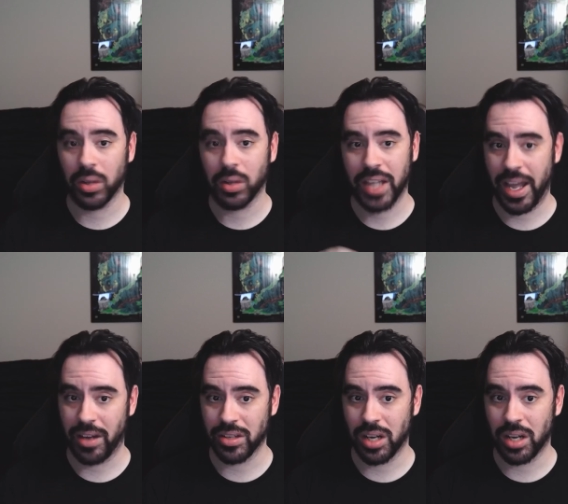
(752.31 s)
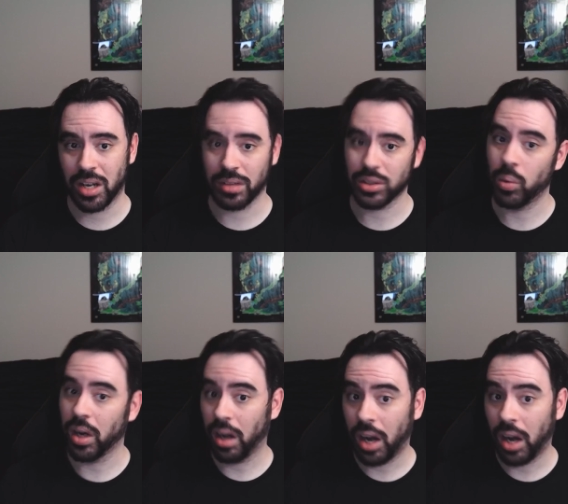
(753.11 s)
cat or dog to want
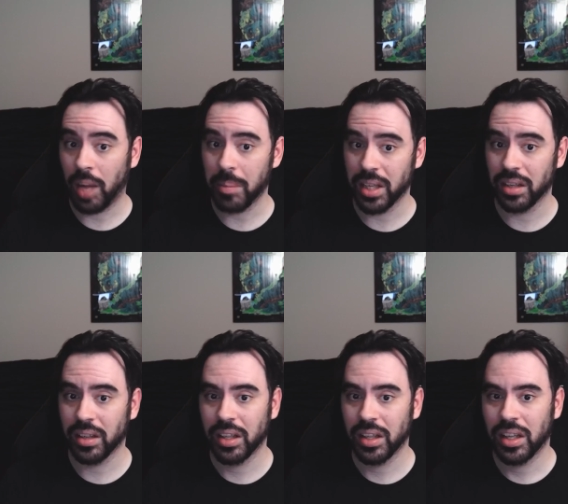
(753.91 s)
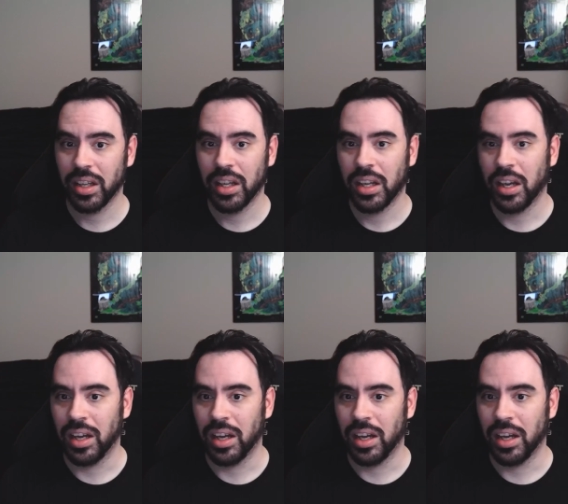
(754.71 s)
to hop in.